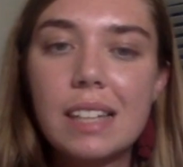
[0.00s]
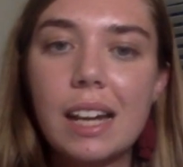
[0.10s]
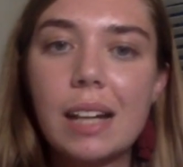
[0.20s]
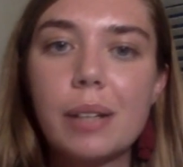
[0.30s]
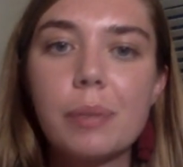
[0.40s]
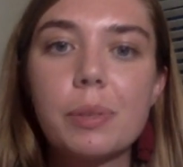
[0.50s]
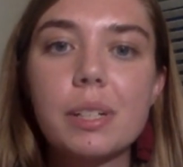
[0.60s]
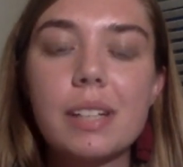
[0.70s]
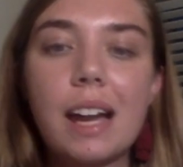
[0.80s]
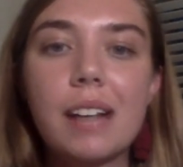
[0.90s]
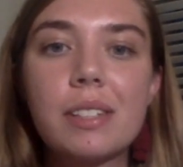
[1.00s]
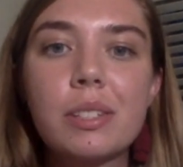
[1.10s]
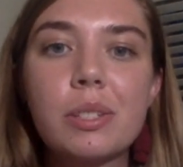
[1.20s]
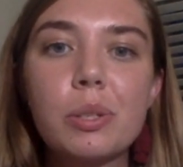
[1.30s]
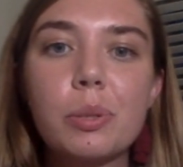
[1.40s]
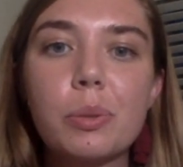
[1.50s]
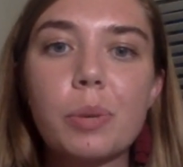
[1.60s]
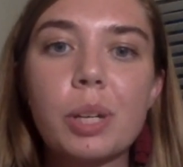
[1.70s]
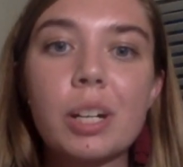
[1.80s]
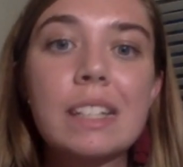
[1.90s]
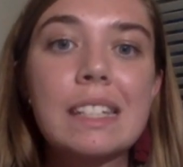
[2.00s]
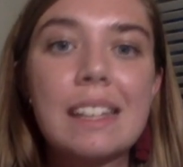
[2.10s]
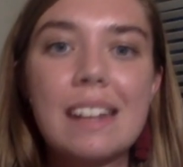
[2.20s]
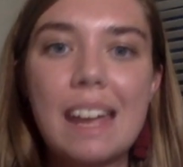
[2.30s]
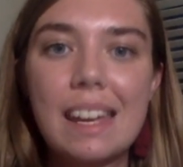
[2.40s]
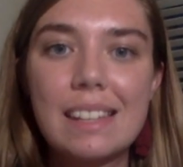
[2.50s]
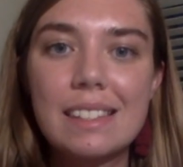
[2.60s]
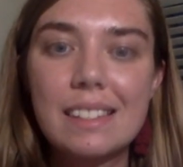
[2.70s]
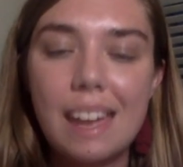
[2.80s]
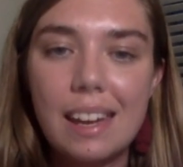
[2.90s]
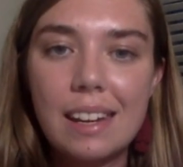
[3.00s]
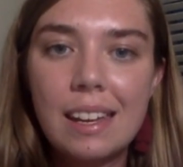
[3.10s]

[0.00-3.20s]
I was asked to work on DNA instead.